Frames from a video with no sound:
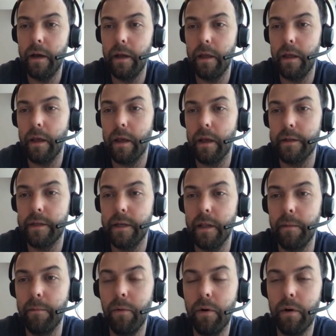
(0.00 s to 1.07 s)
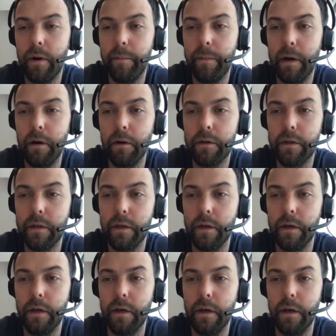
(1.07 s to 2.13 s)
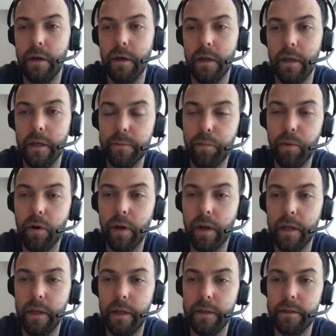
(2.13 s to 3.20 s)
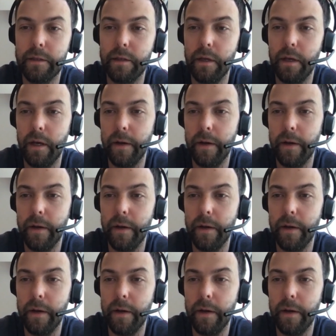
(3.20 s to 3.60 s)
He can tell more about his blog and his